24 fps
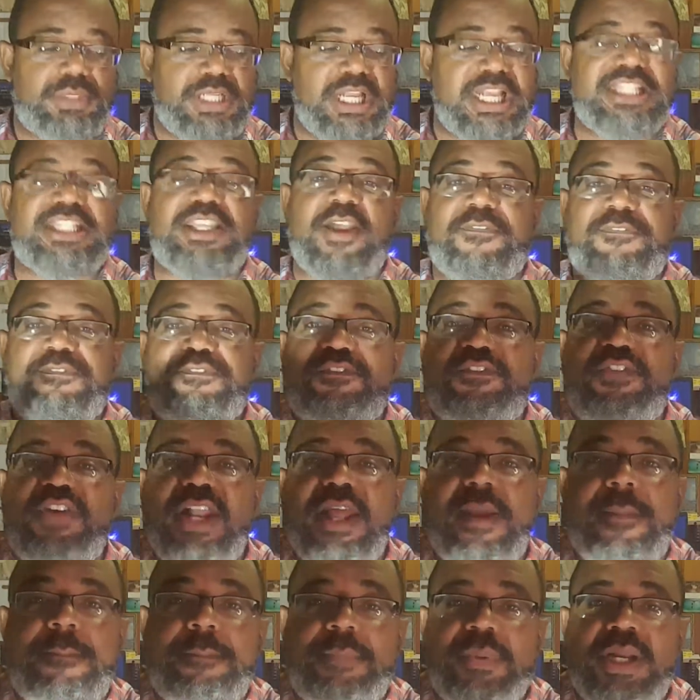It's a
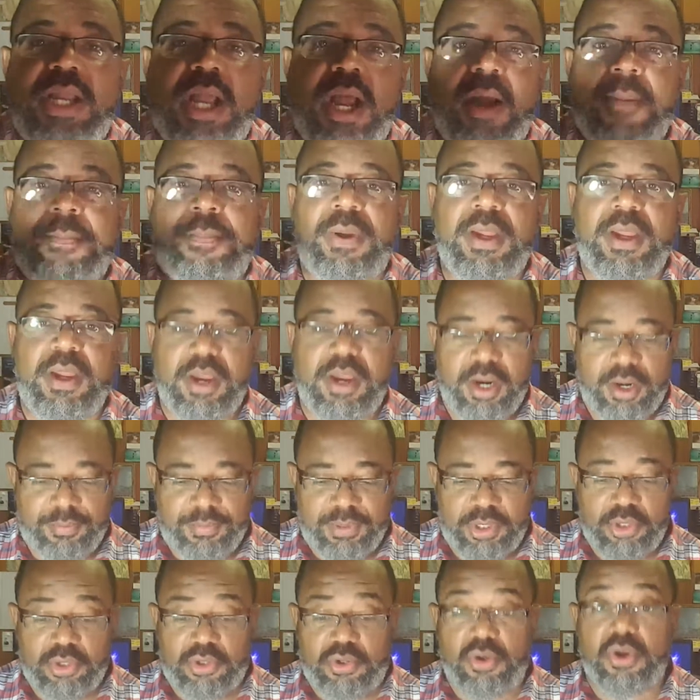flip cup
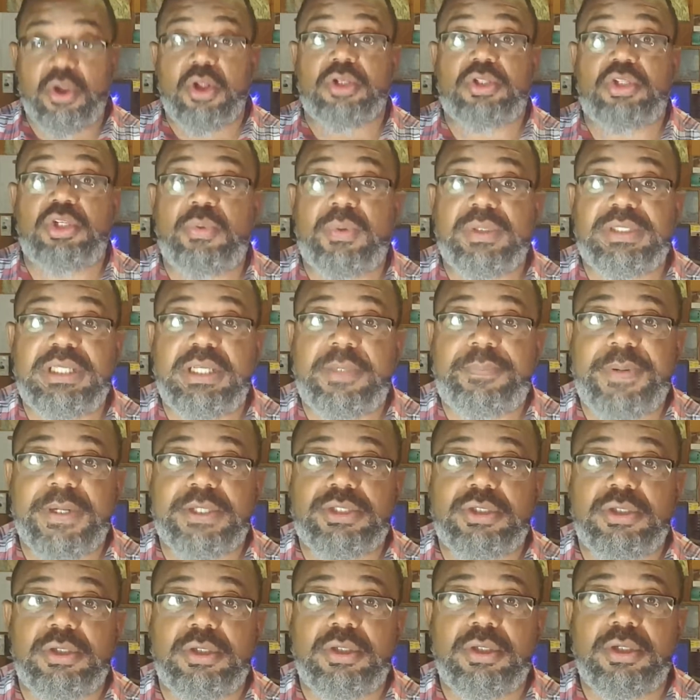miracle. Do you want to see the
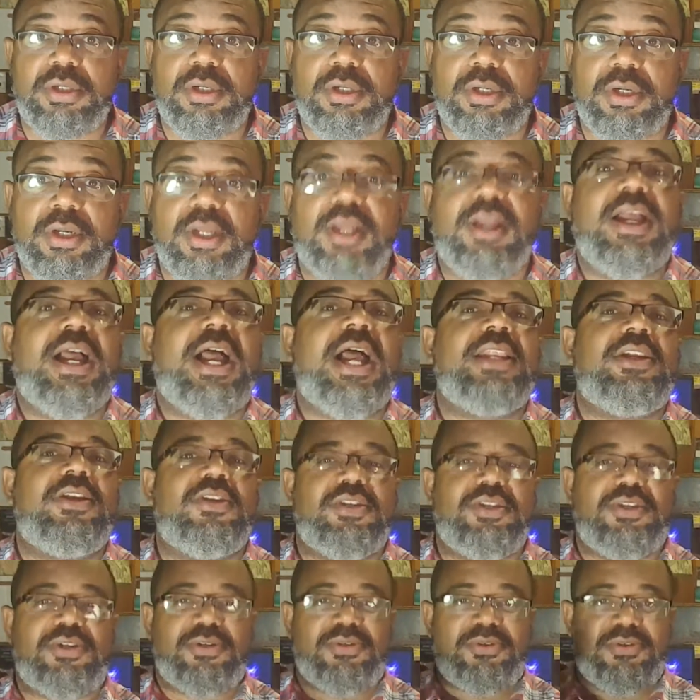picture? I know
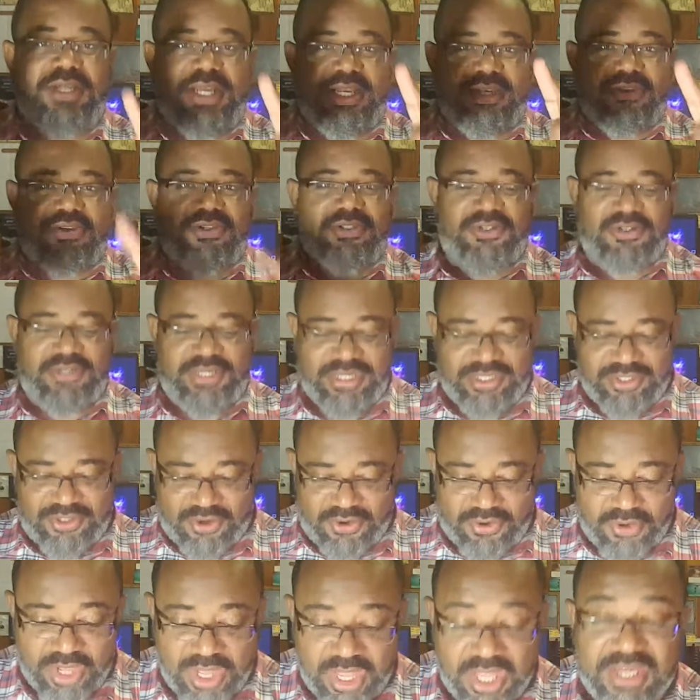you do. I know you do. Here you
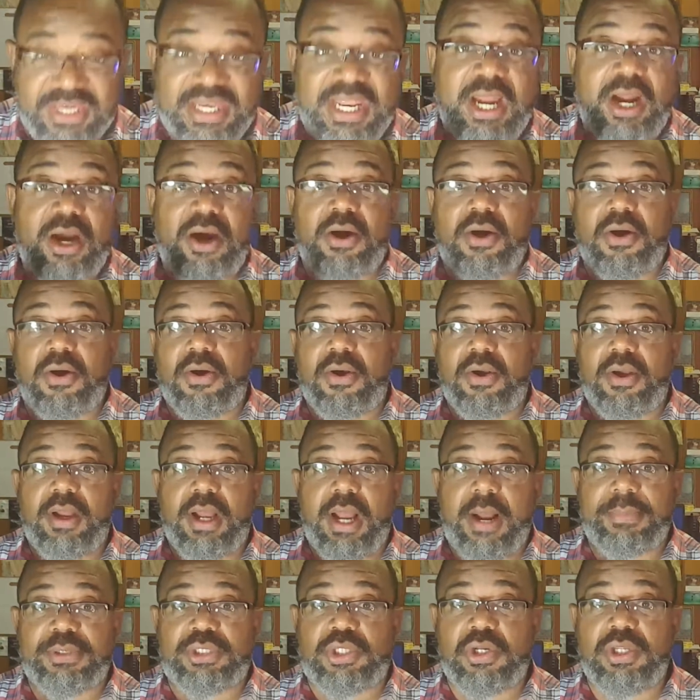go. Now,
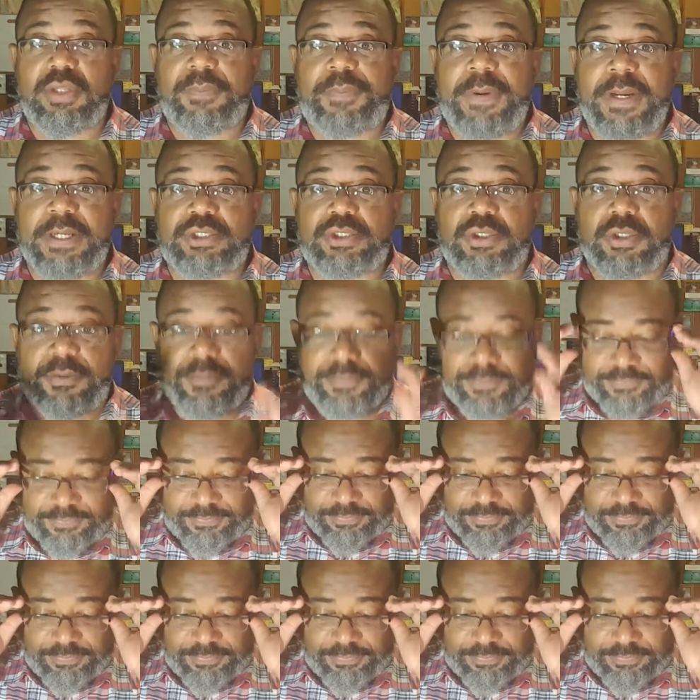I'm going to show you the picture.